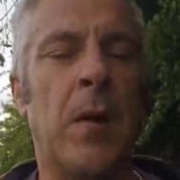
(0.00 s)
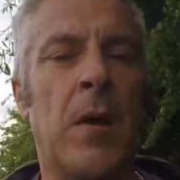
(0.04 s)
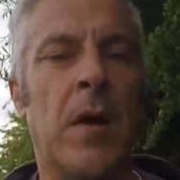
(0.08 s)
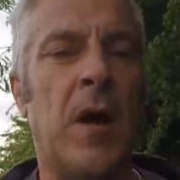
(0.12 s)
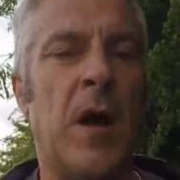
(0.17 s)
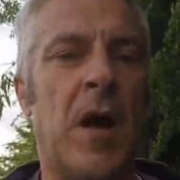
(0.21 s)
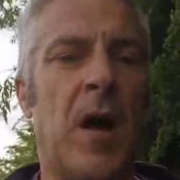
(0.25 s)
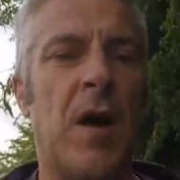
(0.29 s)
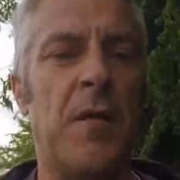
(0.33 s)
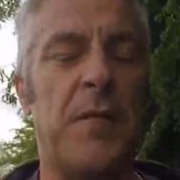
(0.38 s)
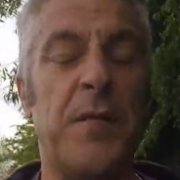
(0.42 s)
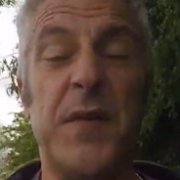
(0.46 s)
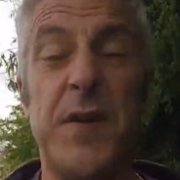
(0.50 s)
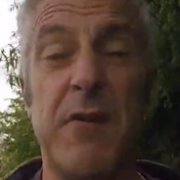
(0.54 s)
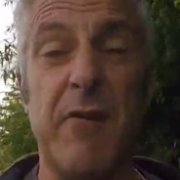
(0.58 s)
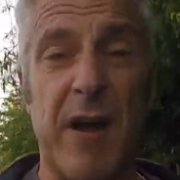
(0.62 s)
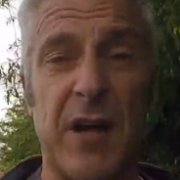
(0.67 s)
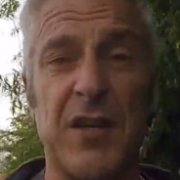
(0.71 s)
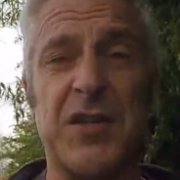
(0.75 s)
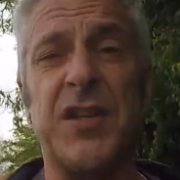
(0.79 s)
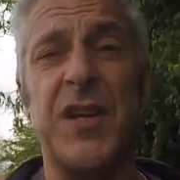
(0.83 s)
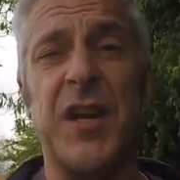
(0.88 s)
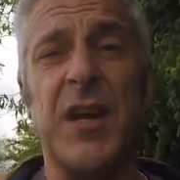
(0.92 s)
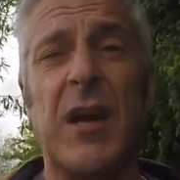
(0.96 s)
for your
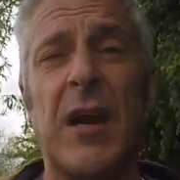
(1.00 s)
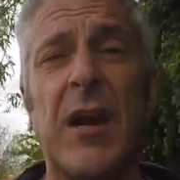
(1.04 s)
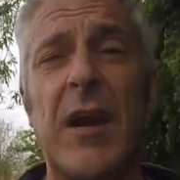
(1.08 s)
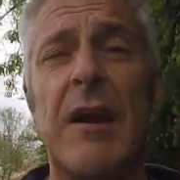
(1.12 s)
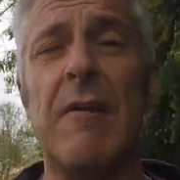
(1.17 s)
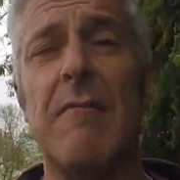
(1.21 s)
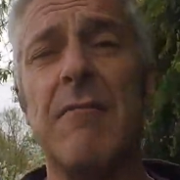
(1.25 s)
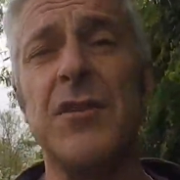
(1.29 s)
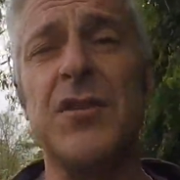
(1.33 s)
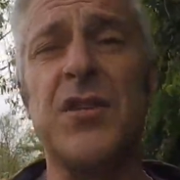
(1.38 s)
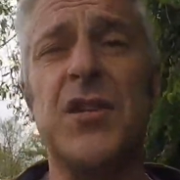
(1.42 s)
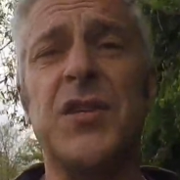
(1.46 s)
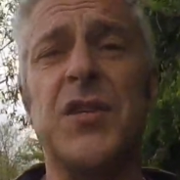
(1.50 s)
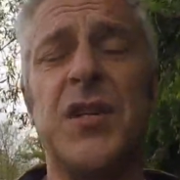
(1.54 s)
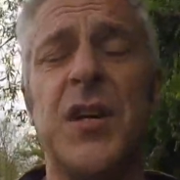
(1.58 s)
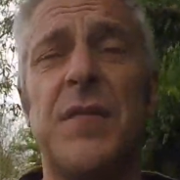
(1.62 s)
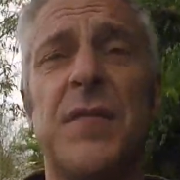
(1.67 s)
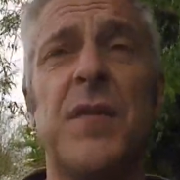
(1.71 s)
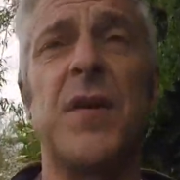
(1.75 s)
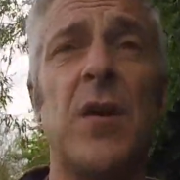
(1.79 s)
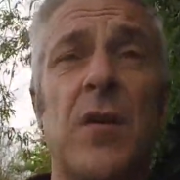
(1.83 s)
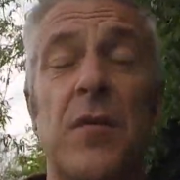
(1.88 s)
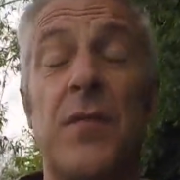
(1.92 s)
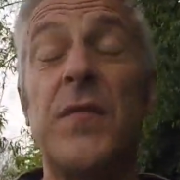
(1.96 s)
exit clearance
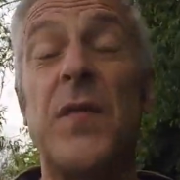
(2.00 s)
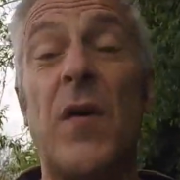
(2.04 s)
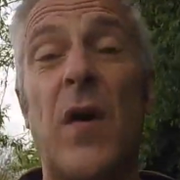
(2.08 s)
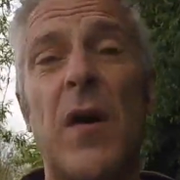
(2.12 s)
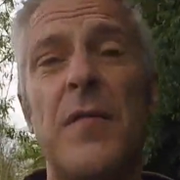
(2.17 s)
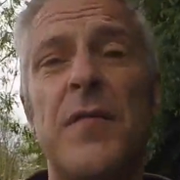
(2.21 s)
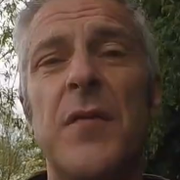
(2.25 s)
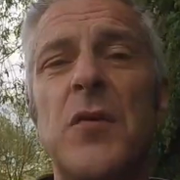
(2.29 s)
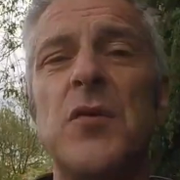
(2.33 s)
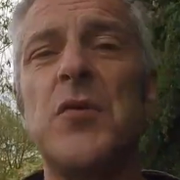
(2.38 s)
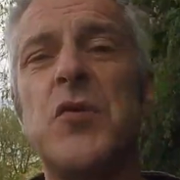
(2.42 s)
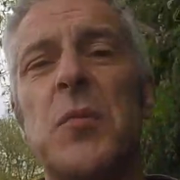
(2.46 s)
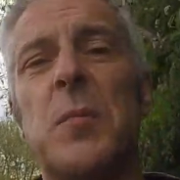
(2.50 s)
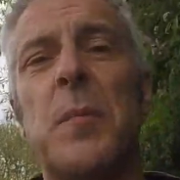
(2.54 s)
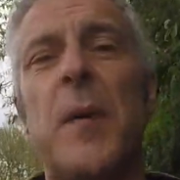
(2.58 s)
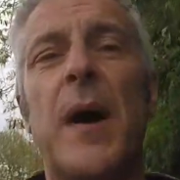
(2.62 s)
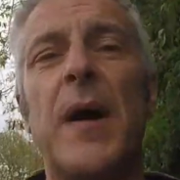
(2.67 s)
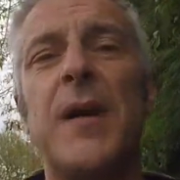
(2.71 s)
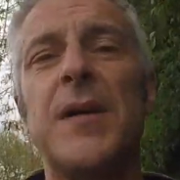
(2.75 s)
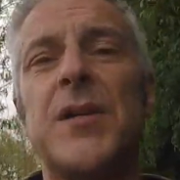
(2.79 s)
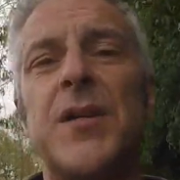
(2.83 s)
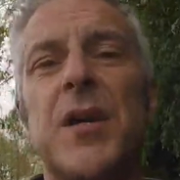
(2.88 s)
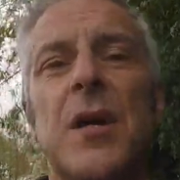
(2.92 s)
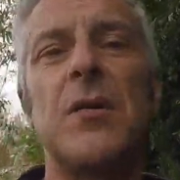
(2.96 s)
certificate. 500
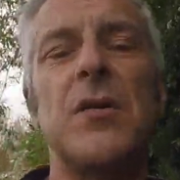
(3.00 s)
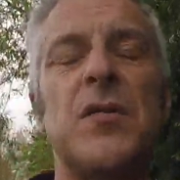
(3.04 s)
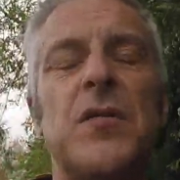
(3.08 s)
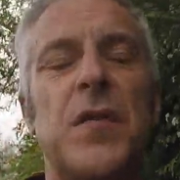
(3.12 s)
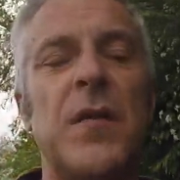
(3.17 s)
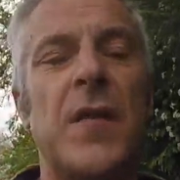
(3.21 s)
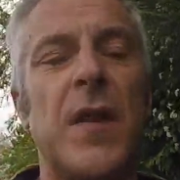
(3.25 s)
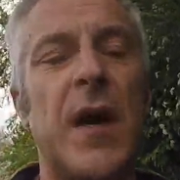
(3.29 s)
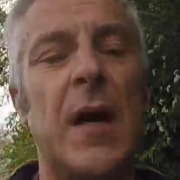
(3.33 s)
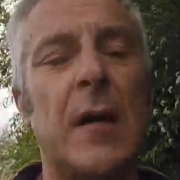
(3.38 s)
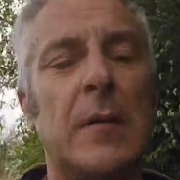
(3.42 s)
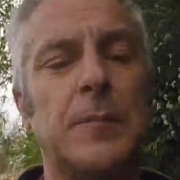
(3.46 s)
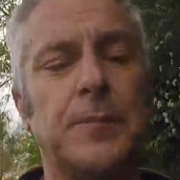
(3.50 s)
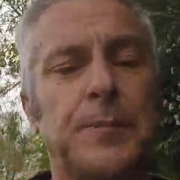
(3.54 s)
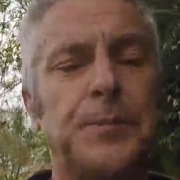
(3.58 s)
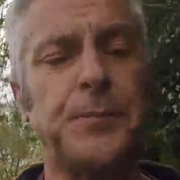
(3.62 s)
pesos for that.